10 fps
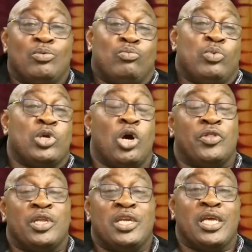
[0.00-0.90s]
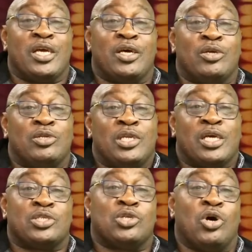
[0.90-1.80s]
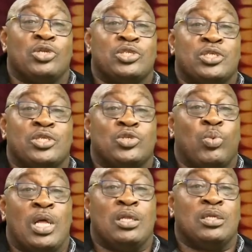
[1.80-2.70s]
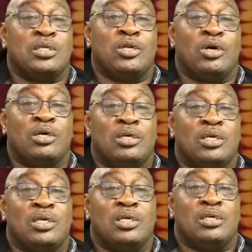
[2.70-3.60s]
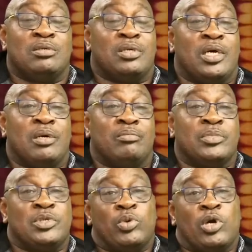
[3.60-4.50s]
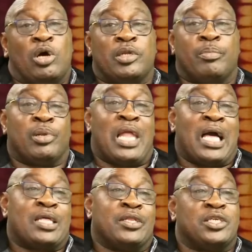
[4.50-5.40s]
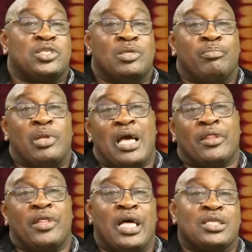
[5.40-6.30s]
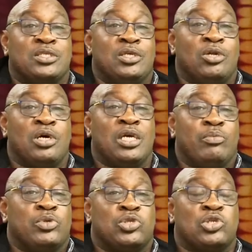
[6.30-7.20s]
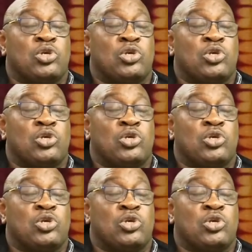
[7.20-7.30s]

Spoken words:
we've got the nigger taunts as well, you know, we've got the black this and black that, you know, it was just